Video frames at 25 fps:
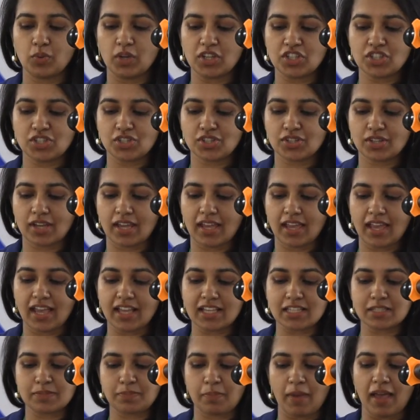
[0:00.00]
which
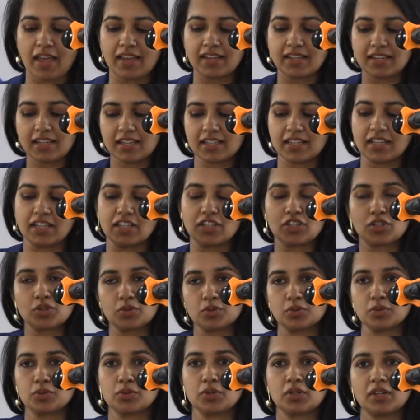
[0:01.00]
expanded
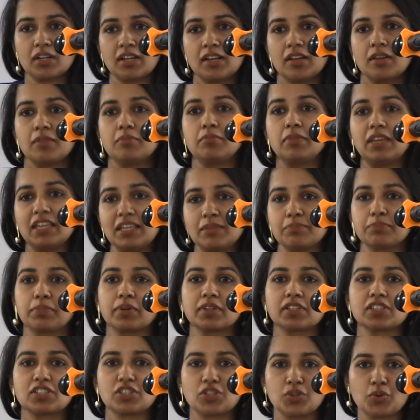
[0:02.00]
into
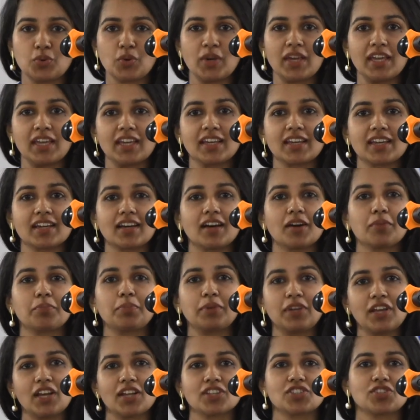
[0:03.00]
me pursuing
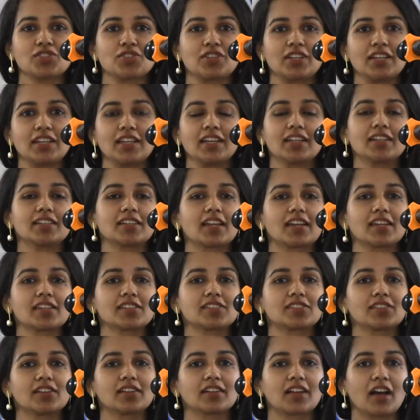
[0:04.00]
a PhD in
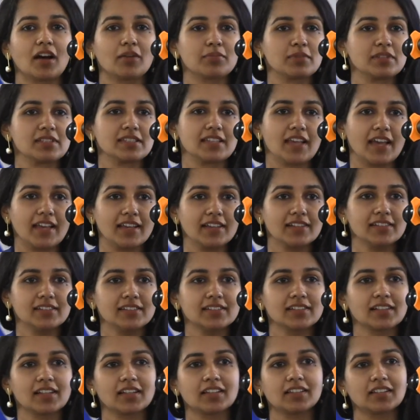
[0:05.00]
terrestrial carbon cycle,